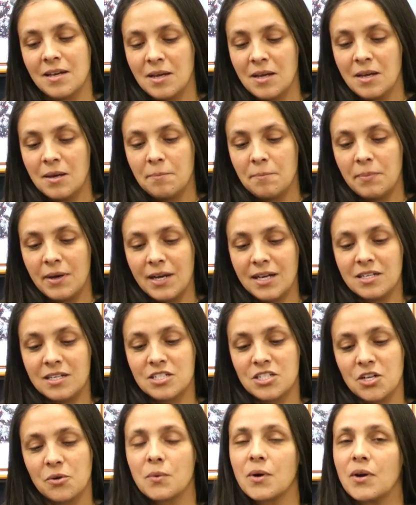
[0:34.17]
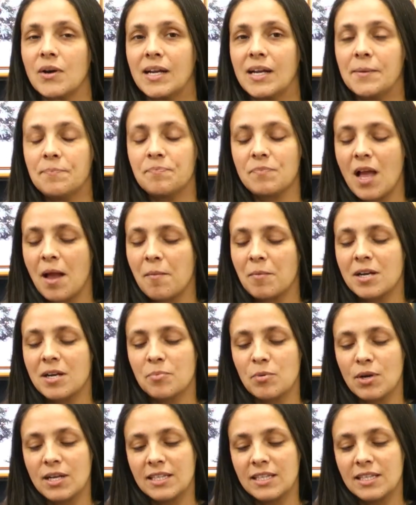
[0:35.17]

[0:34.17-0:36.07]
But don't worry, I'm going to break